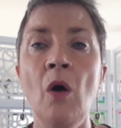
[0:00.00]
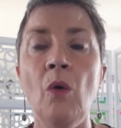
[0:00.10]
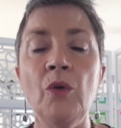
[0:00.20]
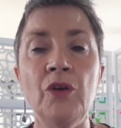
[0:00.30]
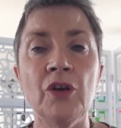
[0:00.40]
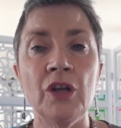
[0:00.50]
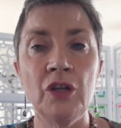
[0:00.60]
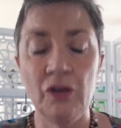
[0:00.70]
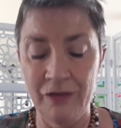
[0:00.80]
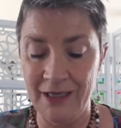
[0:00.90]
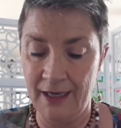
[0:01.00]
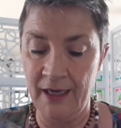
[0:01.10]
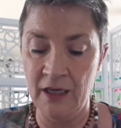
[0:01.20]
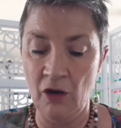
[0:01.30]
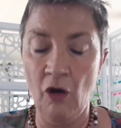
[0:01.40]
or you can use it
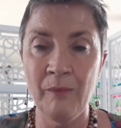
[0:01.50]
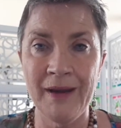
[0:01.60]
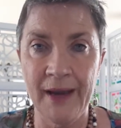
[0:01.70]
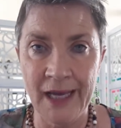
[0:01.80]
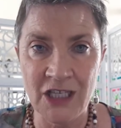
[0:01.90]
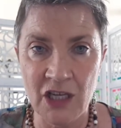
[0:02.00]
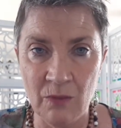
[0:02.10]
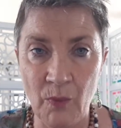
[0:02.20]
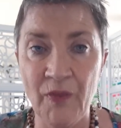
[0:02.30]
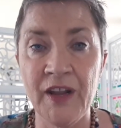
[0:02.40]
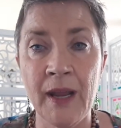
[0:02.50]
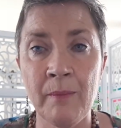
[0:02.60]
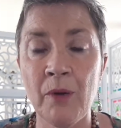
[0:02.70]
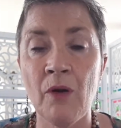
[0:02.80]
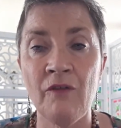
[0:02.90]
in combination with a
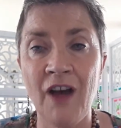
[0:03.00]
number of